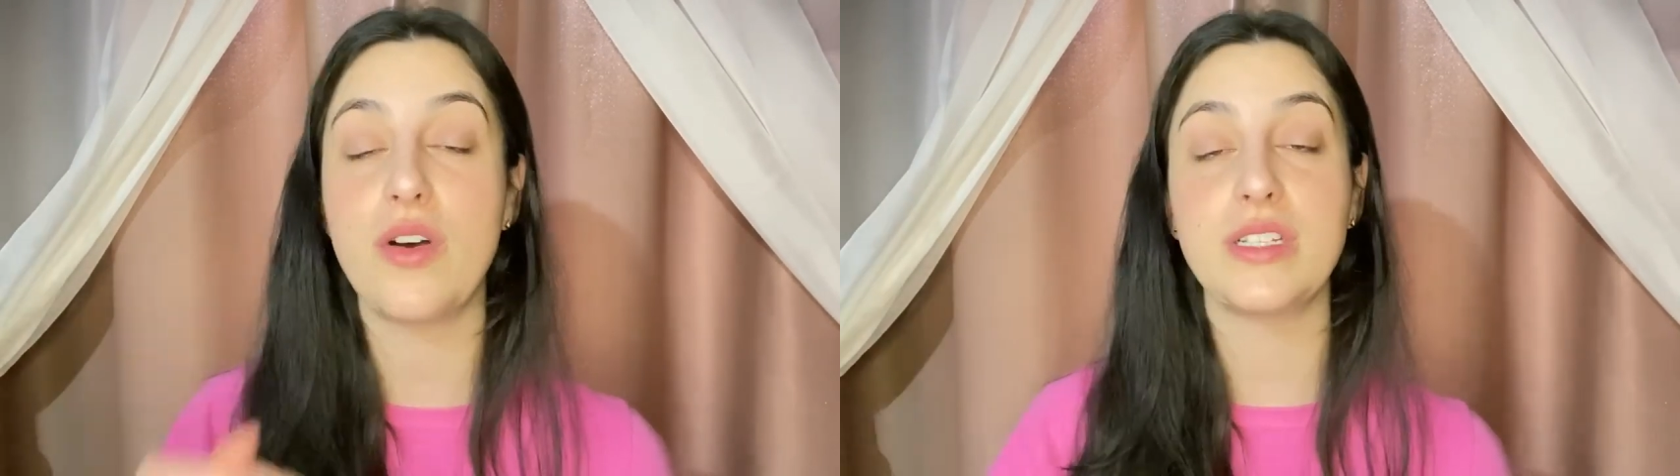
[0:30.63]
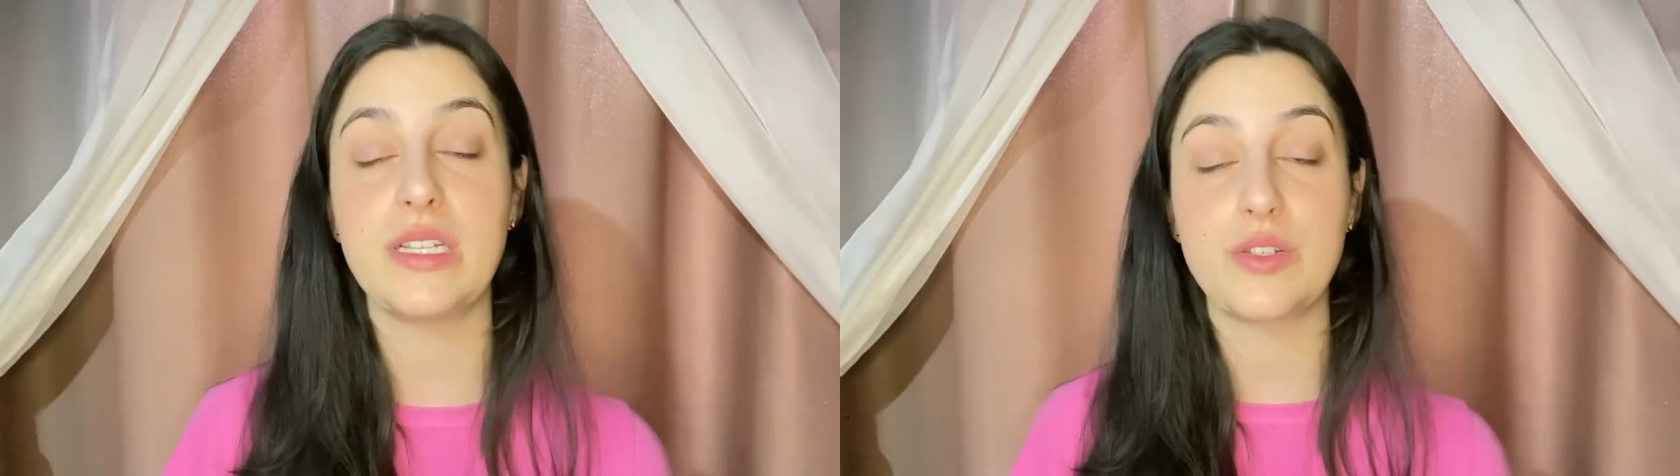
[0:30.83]

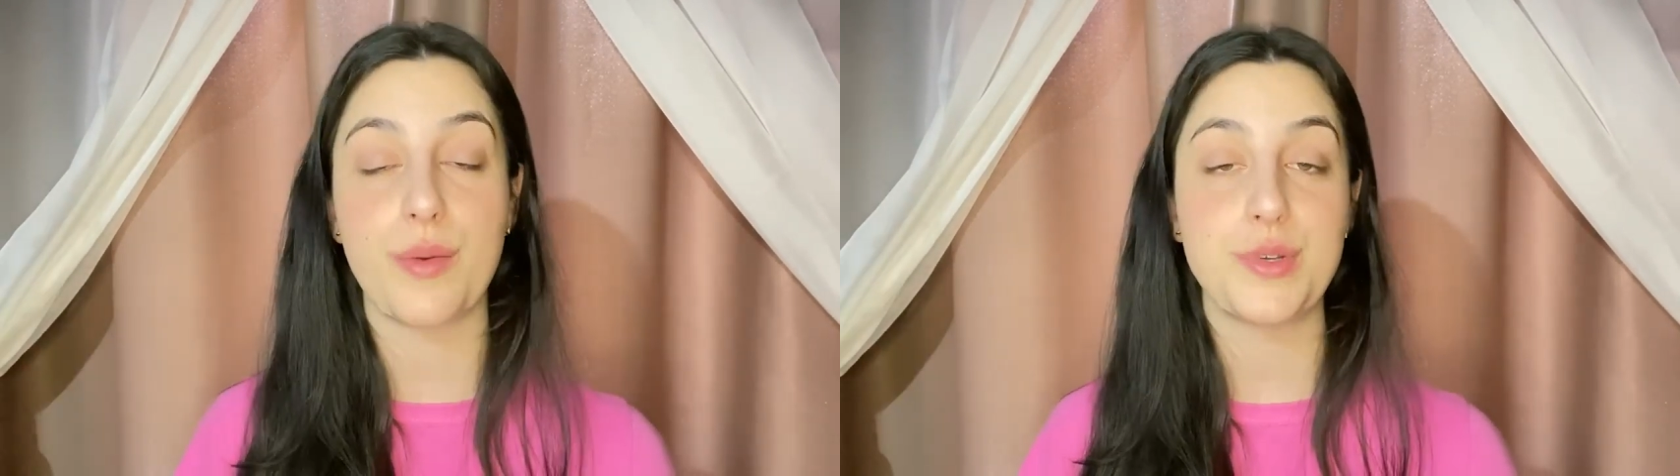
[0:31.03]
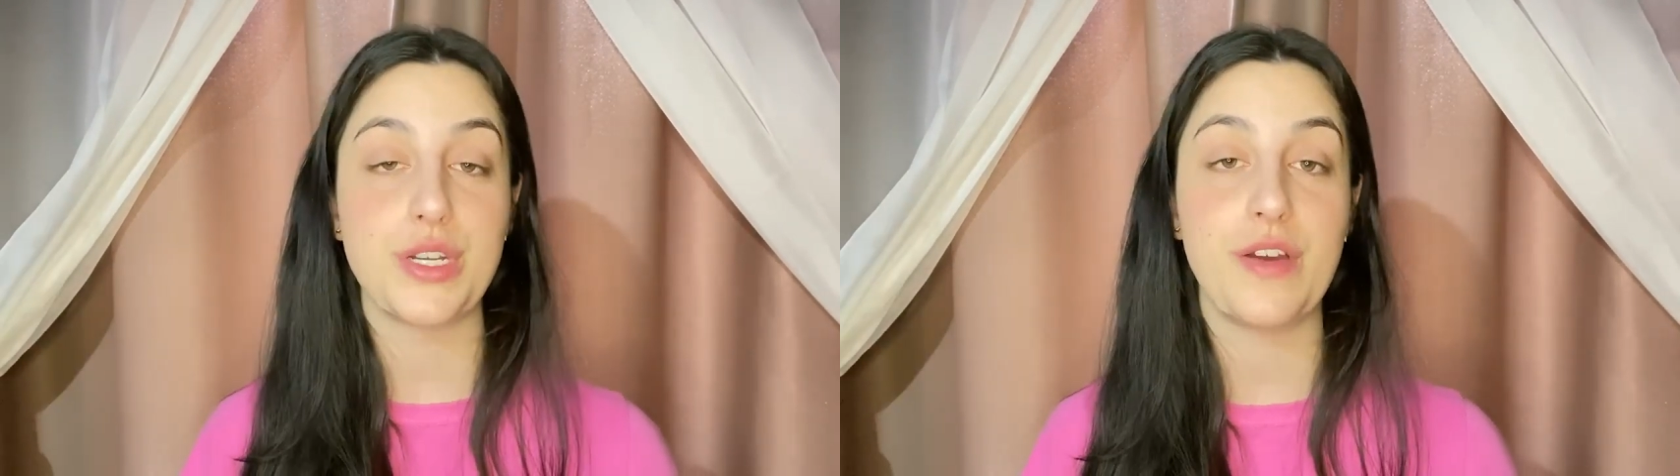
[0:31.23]
on the
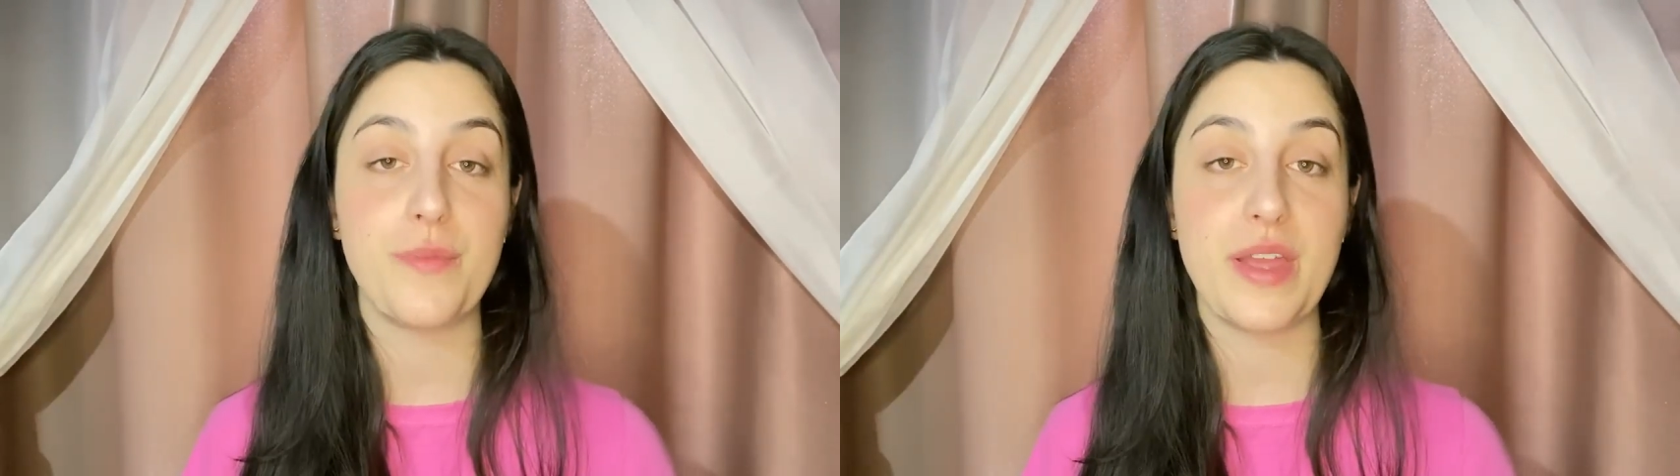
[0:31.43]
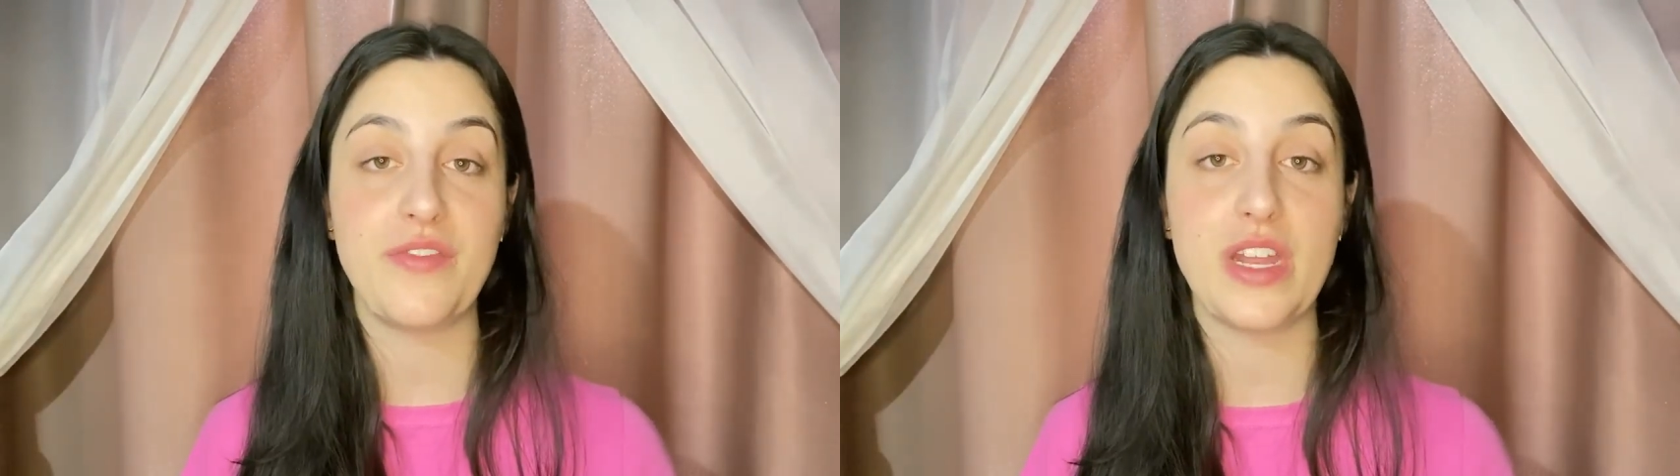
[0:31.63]
description of
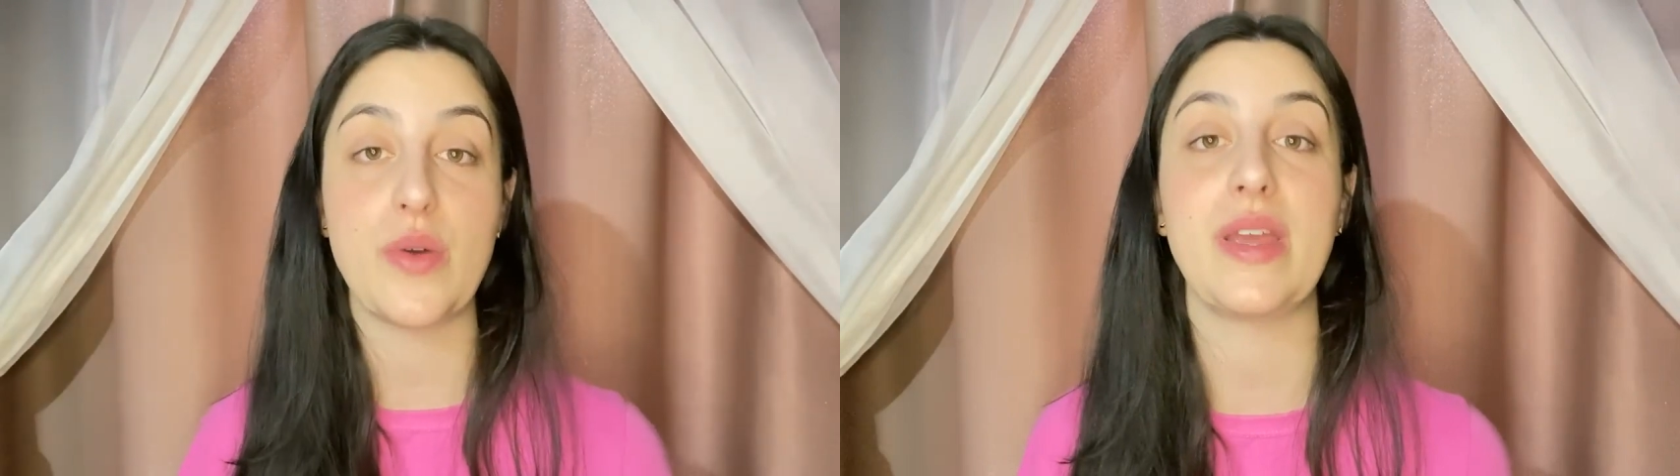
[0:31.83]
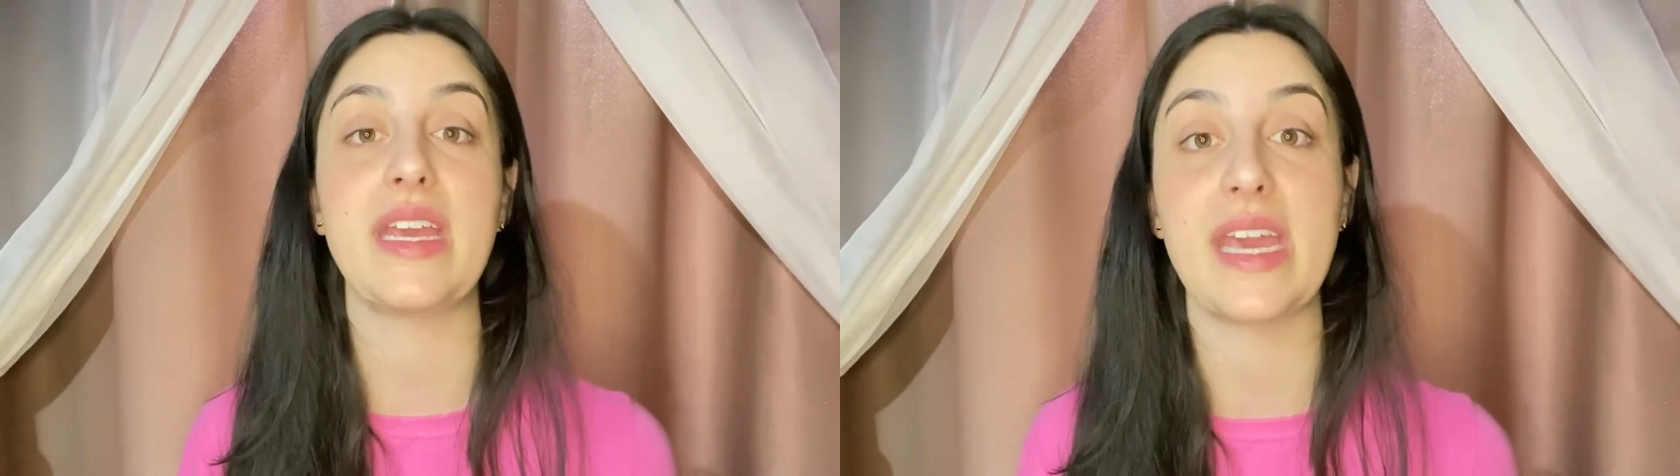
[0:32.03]
my
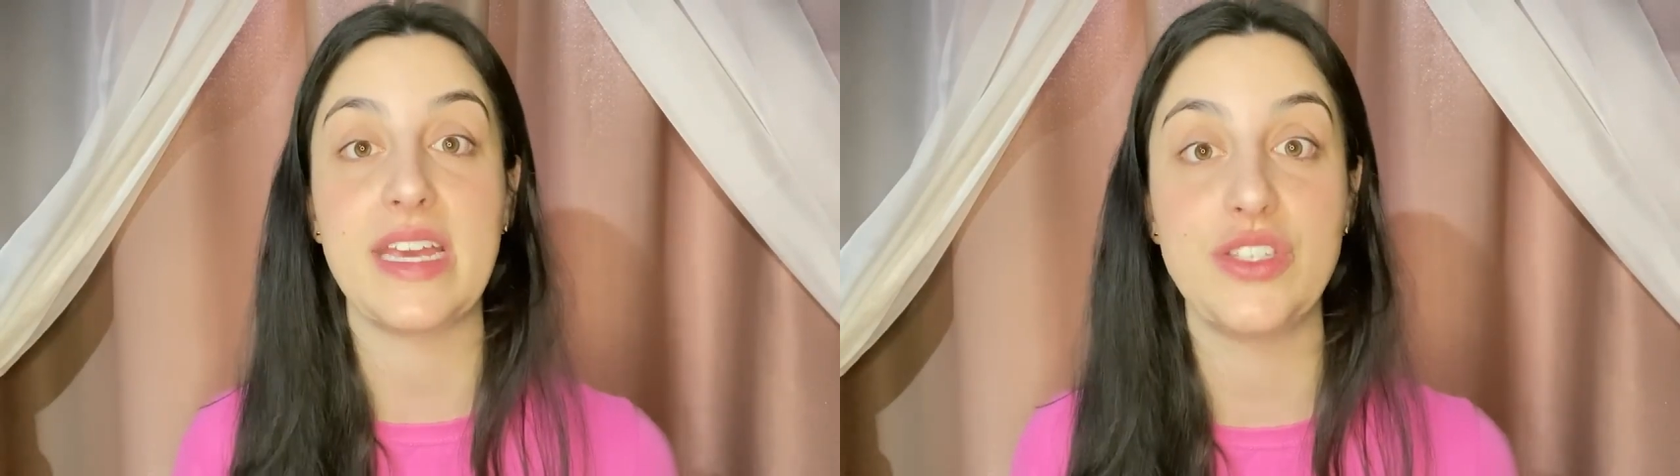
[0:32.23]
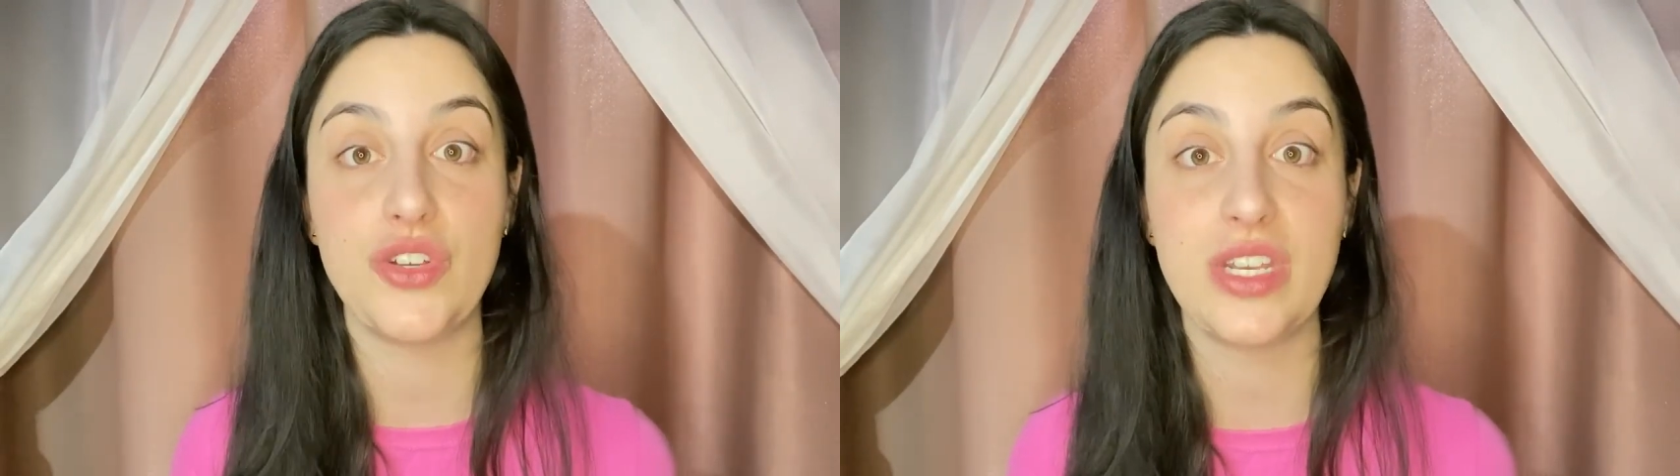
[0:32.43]
video in
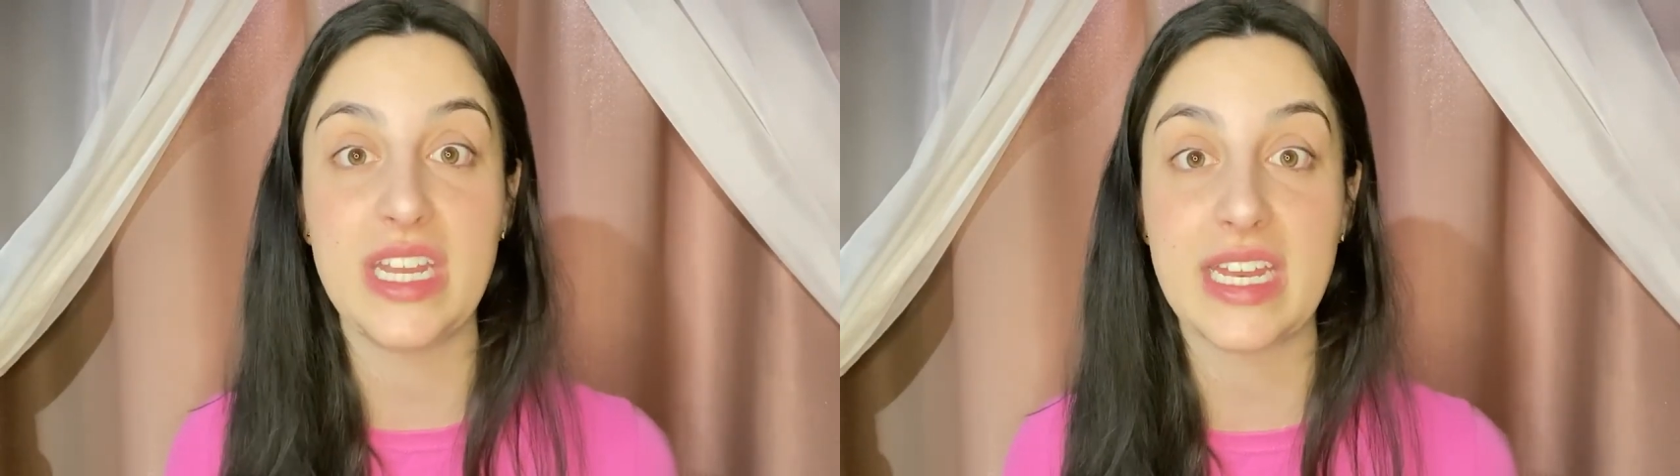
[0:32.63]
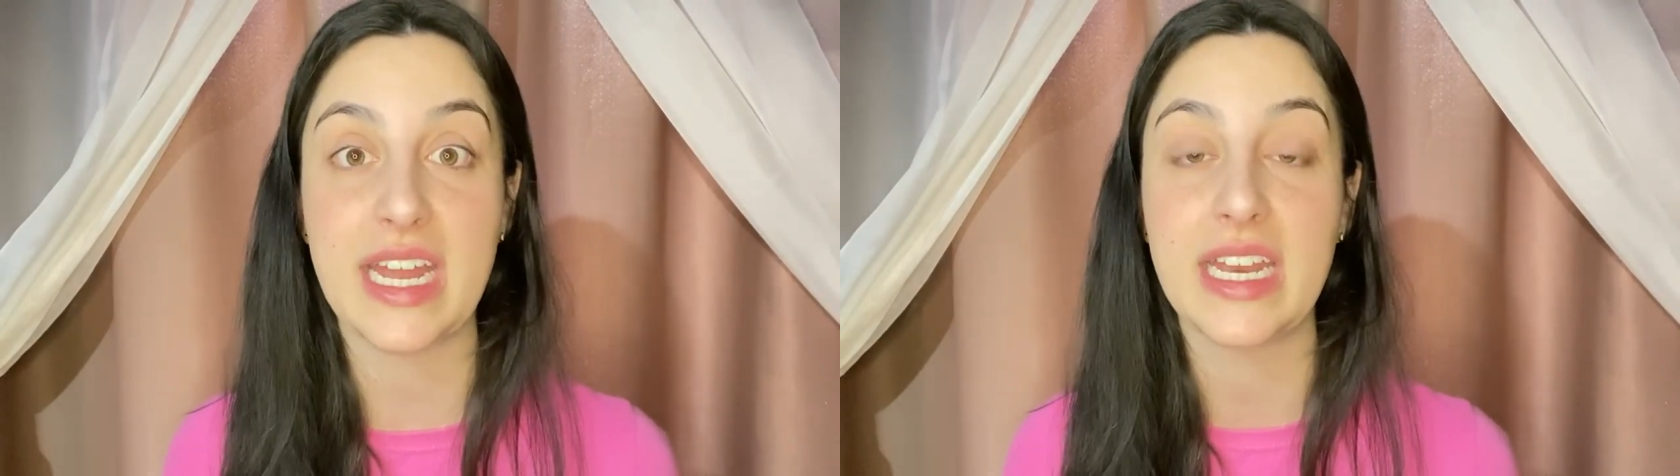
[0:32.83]
case you
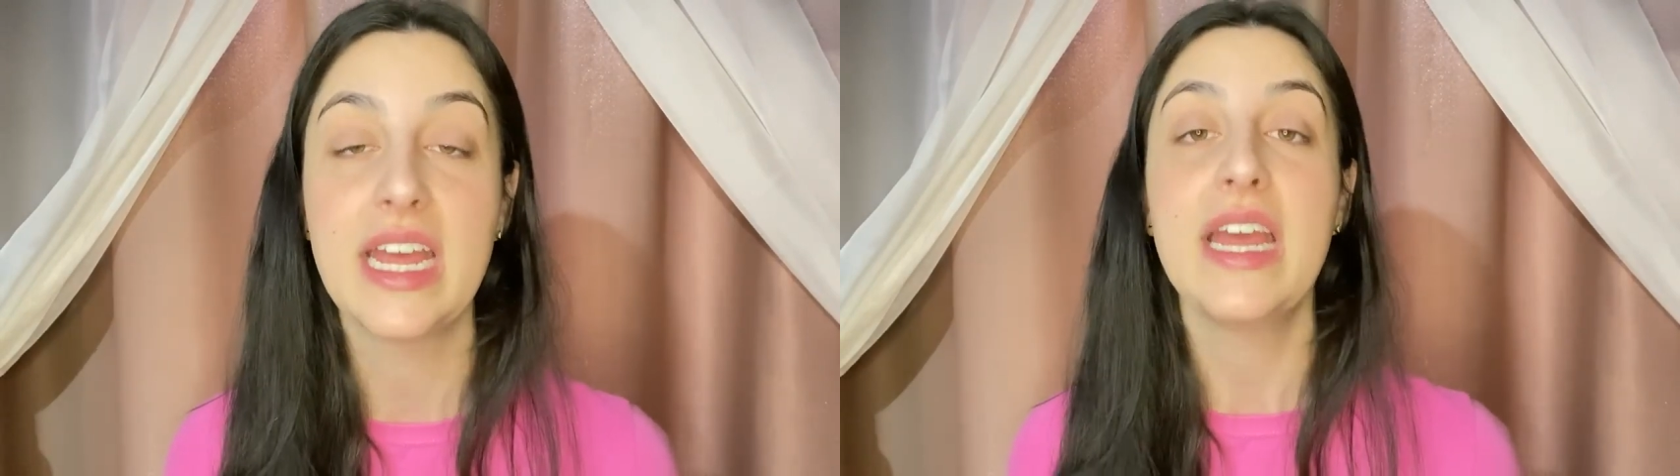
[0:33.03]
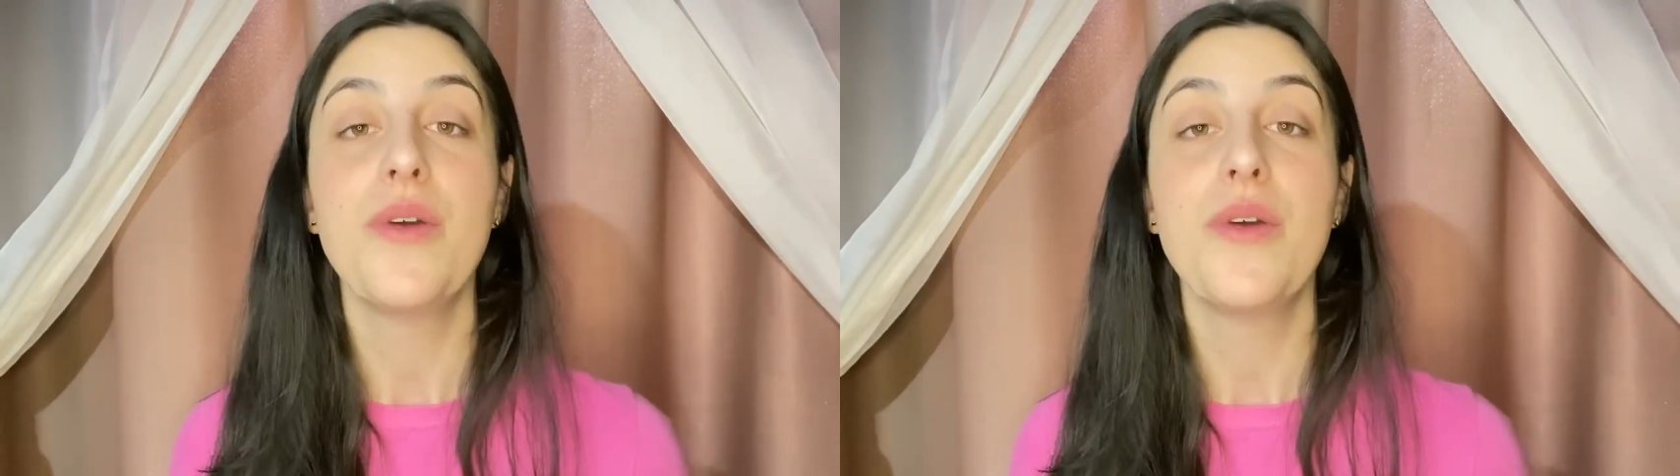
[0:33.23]
need it.